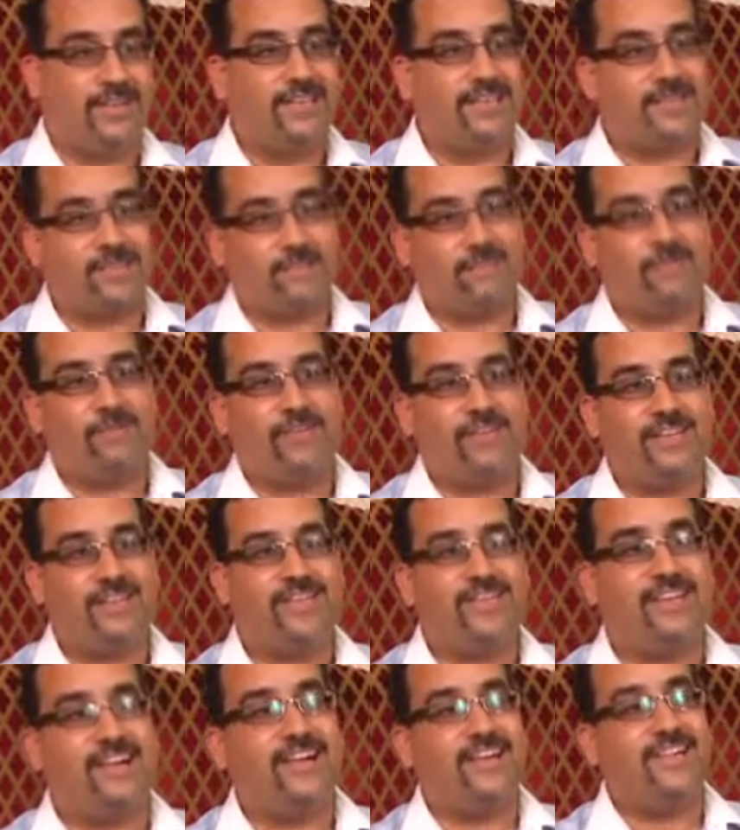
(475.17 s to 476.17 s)
Some of it
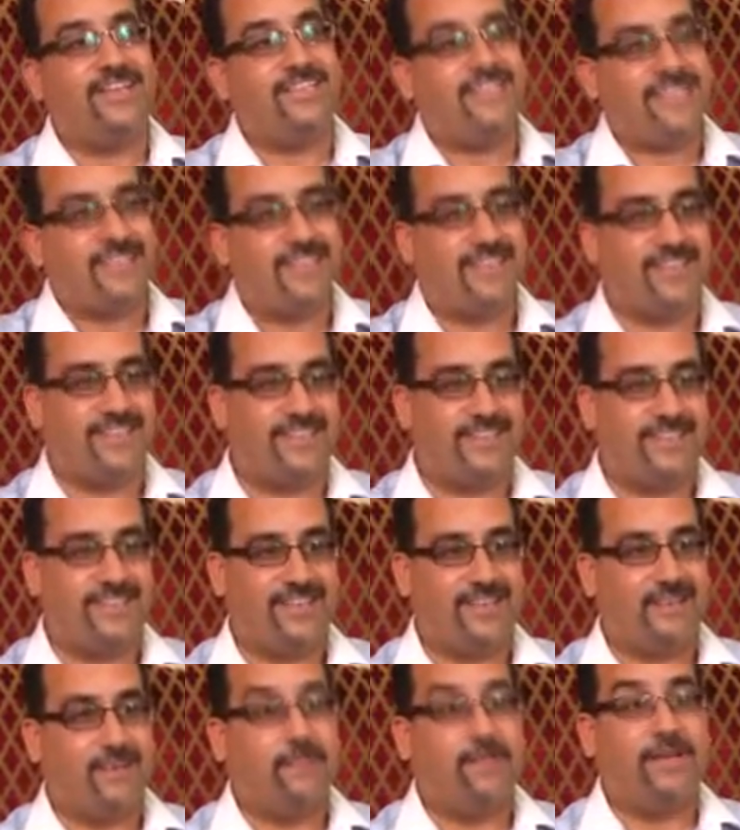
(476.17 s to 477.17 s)
is unintended,
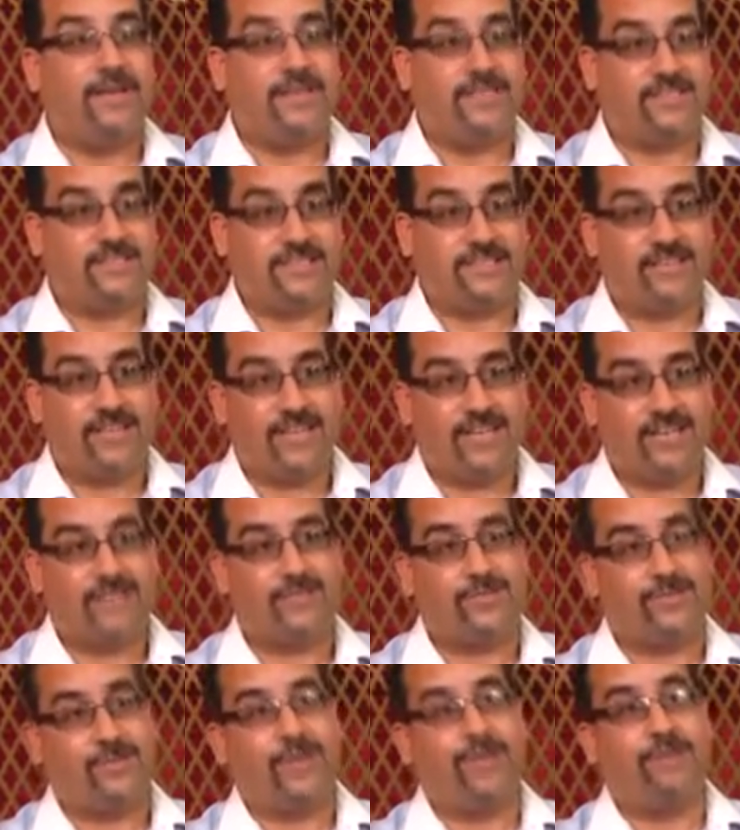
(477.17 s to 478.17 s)
but it still
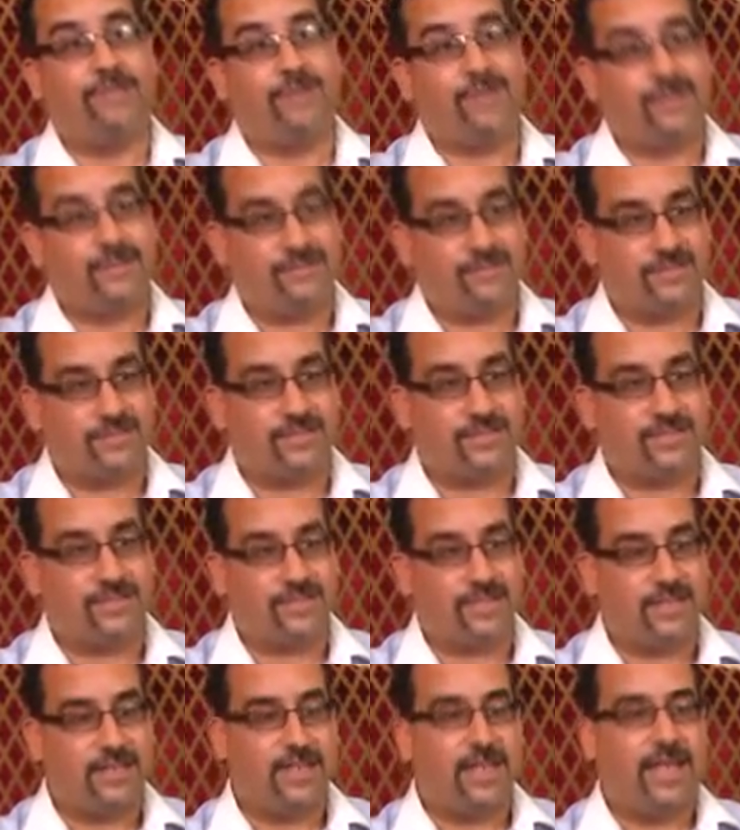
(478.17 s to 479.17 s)
has great relevance.
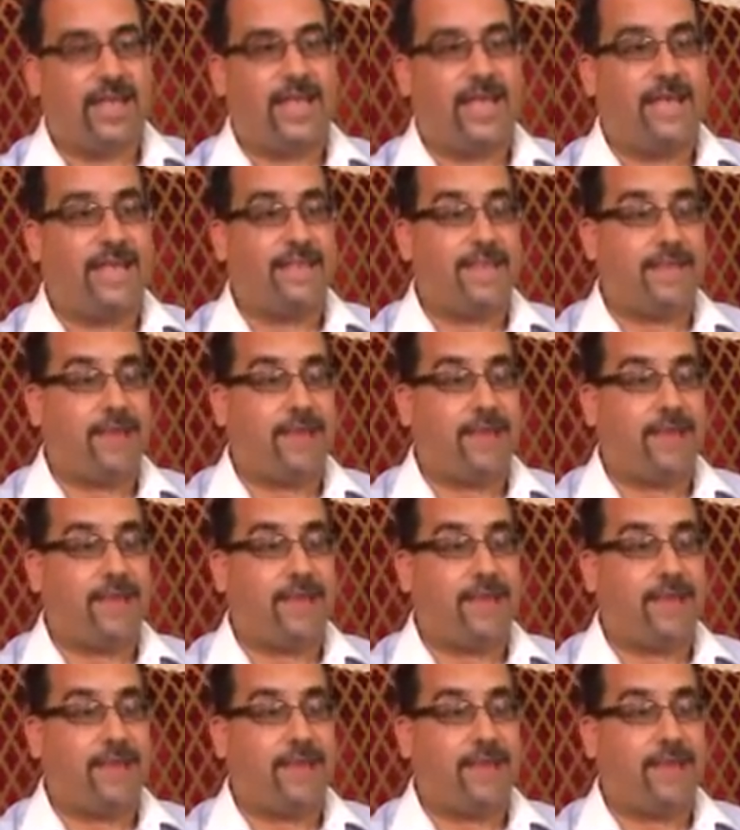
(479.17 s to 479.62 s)
And